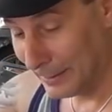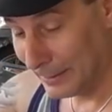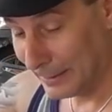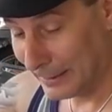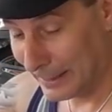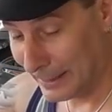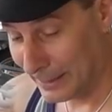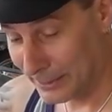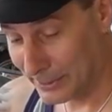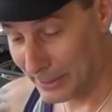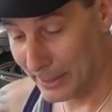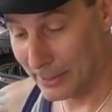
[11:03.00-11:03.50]

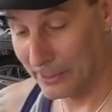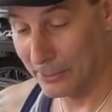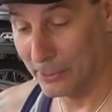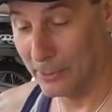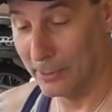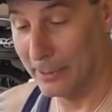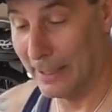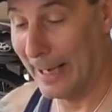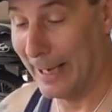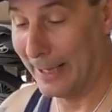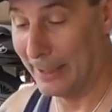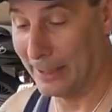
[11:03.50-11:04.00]
Yeah, it's got a
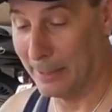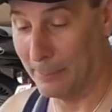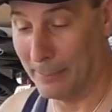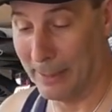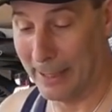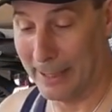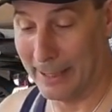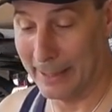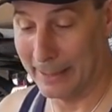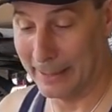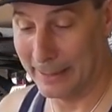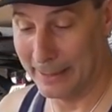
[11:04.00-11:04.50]
little handy
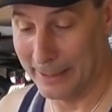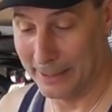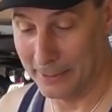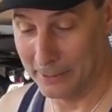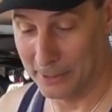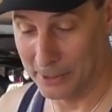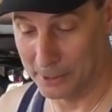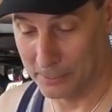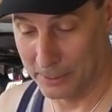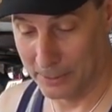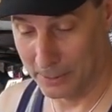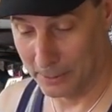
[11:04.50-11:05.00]
bag here
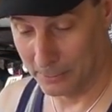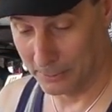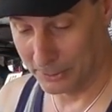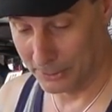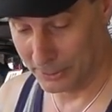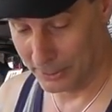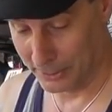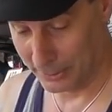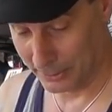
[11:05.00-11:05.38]
as well, which you